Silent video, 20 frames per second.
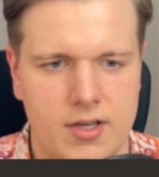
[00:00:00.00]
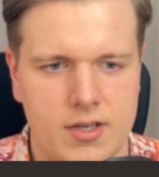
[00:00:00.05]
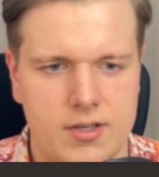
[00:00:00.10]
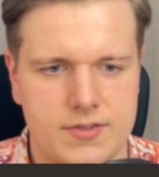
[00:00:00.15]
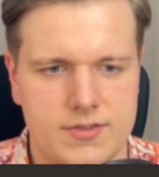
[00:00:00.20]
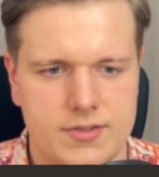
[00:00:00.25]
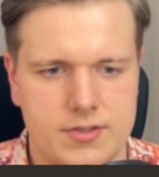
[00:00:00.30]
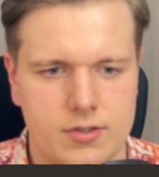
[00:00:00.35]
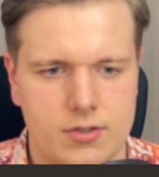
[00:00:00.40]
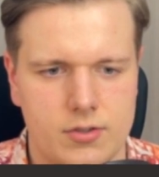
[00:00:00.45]

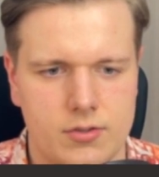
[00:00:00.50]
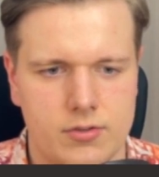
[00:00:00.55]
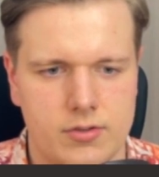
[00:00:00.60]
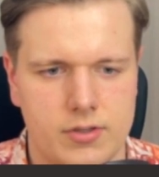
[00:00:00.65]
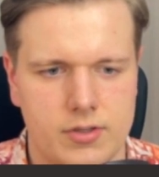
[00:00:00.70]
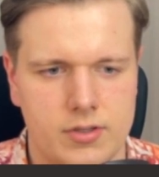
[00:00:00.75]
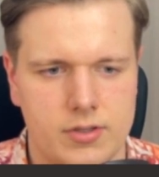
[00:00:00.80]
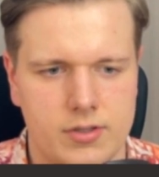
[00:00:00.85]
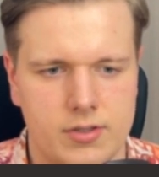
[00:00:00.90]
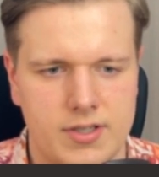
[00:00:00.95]
So
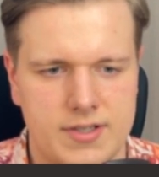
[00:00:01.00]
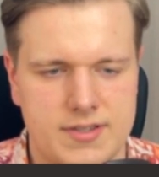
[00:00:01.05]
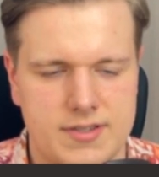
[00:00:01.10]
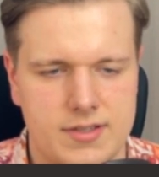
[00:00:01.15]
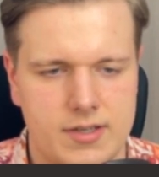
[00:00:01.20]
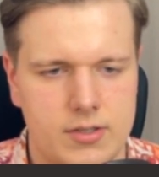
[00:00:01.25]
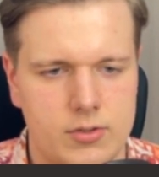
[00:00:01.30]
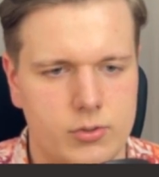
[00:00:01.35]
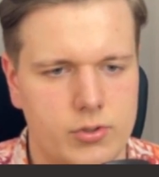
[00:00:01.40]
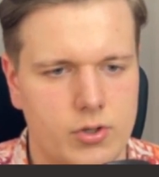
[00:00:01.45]
let's say
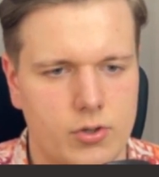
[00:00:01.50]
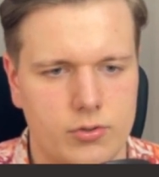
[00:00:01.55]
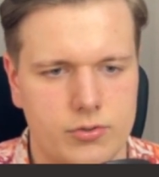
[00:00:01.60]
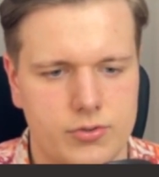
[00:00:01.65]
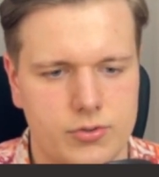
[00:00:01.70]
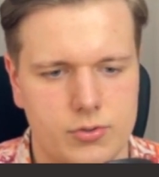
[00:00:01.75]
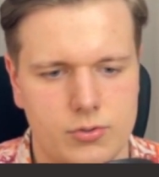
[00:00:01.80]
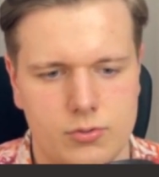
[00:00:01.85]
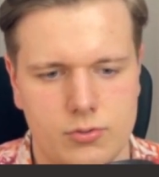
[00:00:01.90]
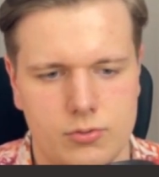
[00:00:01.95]
you go
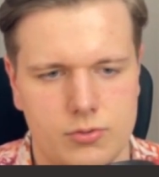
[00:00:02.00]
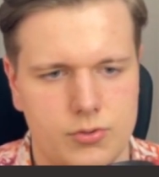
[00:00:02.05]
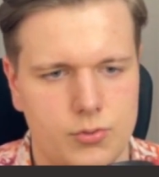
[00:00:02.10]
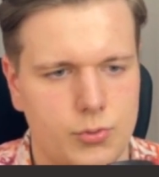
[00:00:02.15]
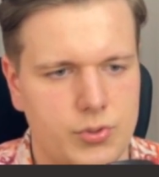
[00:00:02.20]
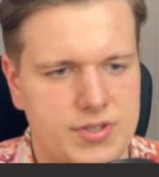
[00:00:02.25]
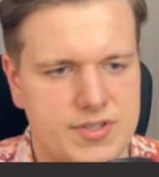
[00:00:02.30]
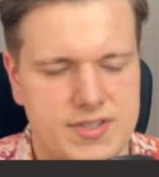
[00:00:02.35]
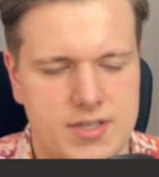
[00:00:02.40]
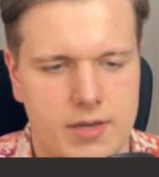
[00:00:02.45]
to
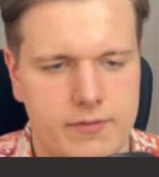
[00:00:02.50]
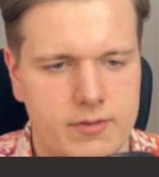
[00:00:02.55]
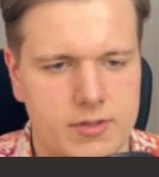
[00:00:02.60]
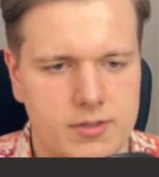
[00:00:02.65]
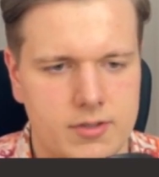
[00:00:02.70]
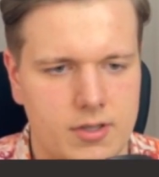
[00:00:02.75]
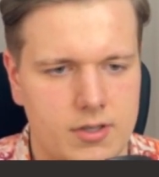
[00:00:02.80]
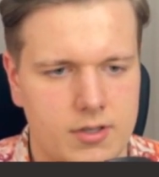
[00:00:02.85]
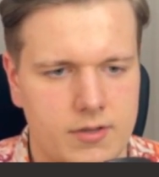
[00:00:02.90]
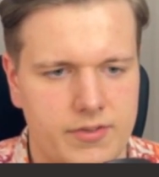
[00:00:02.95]

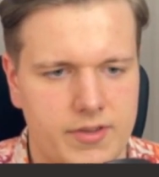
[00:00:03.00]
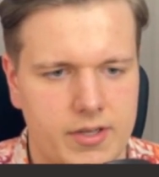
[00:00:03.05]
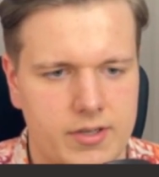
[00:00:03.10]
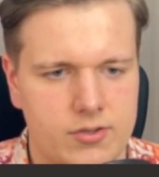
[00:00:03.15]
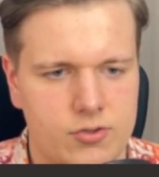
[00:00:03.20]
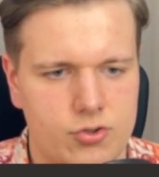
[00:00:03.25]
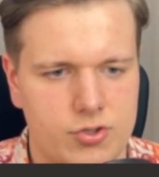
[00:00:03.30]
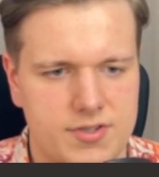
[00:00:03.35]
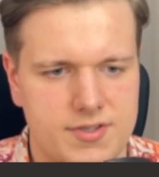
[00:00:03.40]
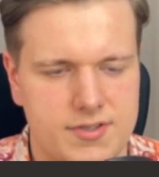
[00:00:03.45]
e7, then
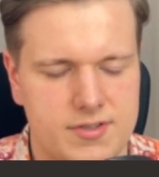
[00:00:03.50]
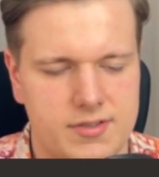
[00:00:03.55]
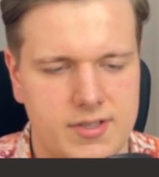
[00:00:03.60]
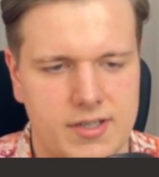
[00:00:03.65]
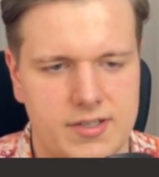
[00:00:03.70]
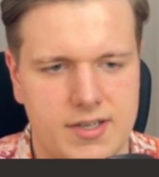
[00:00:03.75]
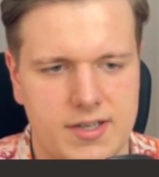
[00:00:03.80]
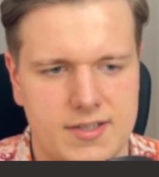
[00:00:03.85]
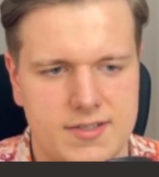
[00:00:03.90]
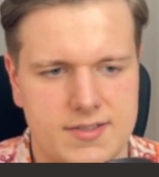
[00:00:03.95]
just knight
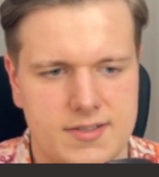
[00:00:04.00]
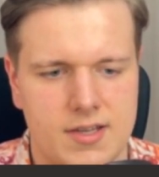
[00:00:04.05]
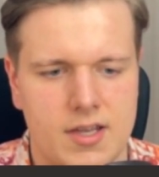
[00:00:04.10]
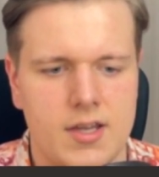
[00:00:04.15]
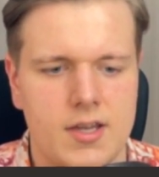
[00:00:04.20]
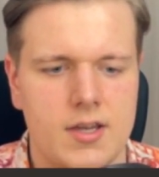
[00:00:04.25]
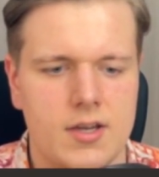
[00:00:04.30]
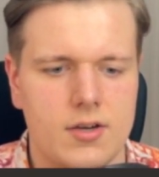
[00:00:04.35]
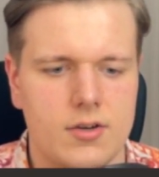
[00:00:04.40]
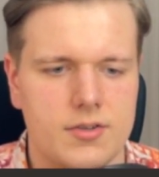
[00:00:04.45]
takes
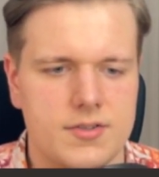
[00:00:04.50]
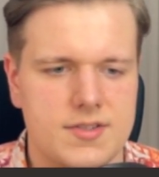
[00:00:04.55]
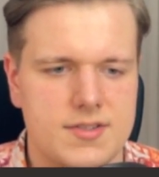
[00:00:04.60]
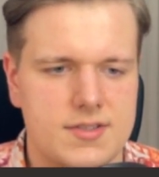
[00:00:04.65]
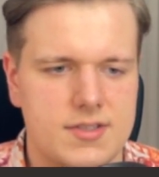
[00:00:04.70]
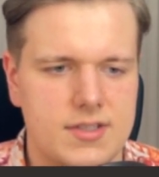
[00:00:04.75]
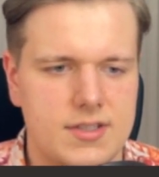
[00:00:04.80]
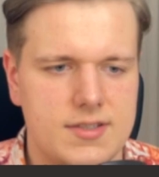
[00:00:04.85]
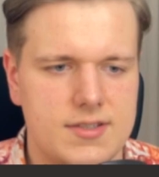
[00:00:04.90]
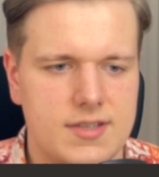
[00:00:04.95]
on
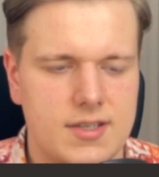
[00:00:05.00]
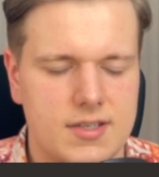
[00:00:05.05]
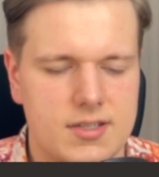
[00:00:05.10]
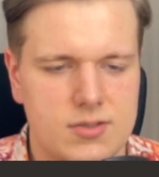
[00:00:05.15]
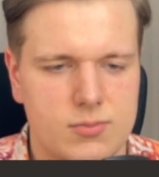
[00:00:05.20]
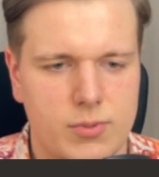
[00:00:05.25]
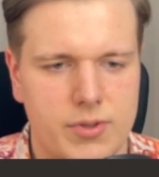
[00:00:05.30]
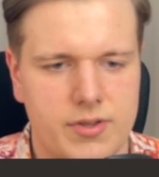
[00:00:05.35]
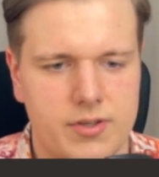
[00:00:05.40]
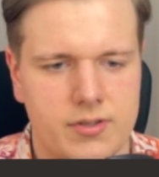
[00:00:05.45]
c6
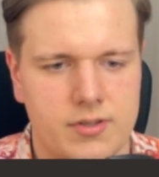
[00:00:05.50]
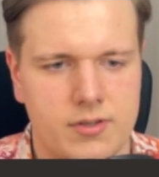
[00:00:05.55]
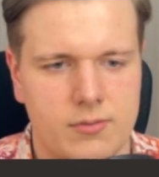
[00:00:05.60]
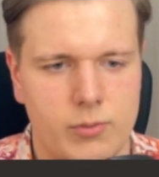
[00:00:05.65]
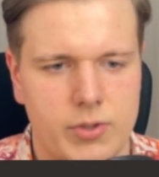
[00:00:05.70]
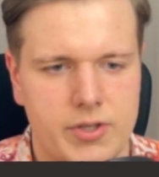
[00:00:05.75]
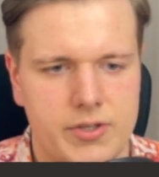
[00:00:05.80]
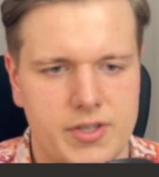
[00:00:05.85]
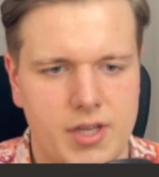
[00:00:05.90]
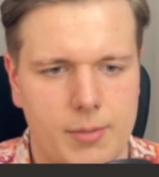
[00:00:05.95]
with
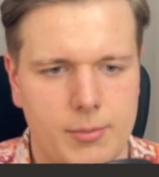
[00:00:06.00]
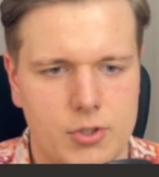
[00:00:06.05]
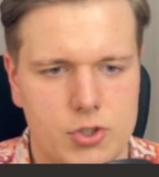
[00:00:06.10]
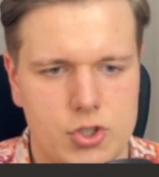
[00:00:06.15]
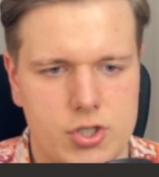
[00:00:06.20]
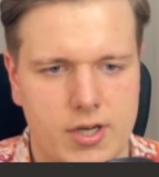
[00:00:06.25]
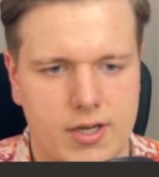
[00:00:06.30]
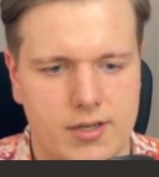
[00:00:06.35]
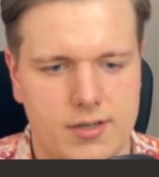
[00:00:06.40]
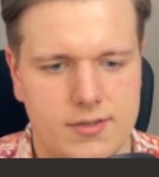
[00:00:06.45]
a double
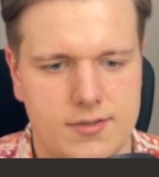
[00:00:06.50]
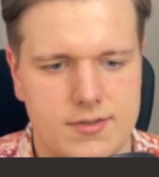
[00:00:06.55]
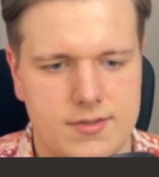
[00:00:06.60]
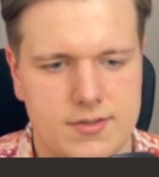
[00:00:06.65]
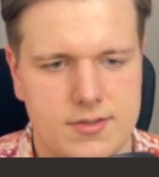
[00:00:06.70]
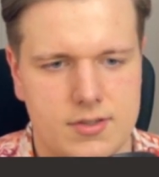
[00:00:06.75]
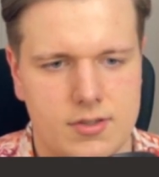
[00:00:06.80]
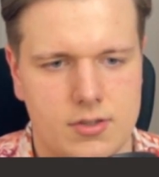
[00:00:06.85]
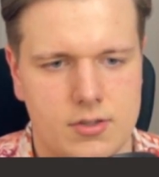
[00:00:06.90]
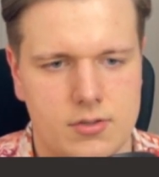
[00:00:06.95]
check.
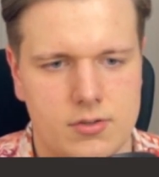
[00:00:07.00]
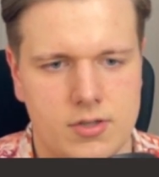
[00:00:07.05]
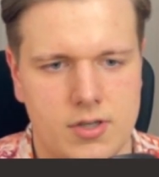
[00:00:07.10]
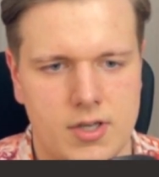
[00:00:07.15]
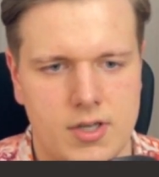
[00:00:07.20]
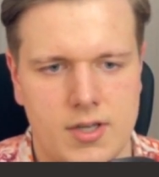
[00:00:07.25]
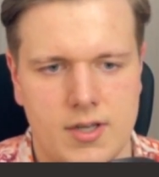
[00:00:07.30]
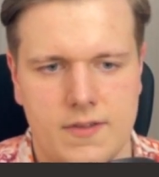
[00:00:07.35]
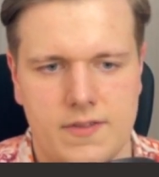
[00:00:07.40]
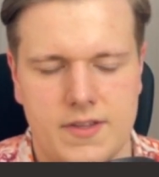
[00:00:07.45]
So
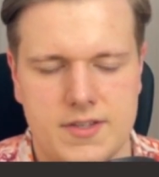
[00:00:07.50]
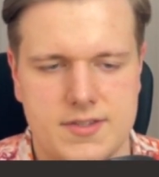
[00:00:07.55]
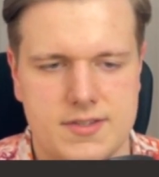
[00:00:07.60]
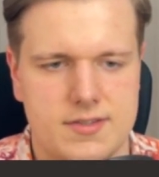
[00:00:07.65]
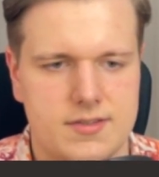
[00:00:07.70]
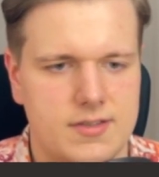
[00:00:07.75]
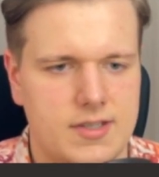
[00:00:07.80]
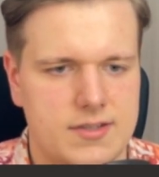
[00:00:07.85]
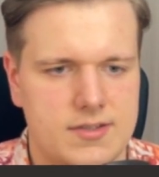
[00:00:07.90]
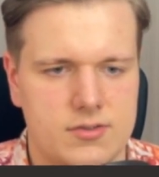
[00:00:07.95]

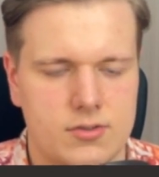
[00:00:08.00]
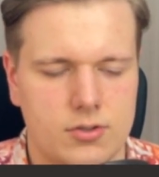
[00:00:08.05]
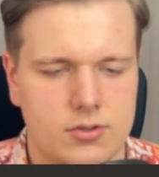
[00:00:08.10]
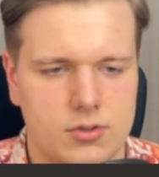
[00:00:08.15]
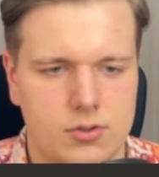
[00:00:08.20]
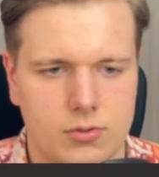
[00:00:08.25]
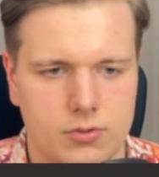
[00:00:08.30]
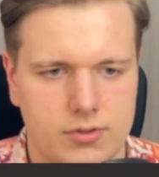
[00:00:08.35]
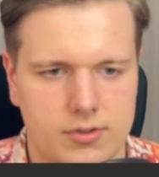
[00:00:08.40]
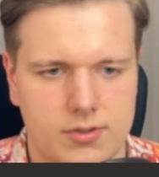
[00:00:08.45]
that's not
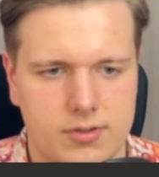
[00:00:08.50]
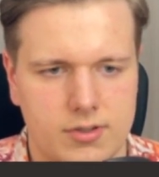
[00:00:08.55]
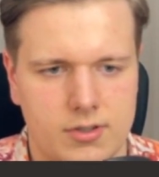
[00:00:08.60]
good.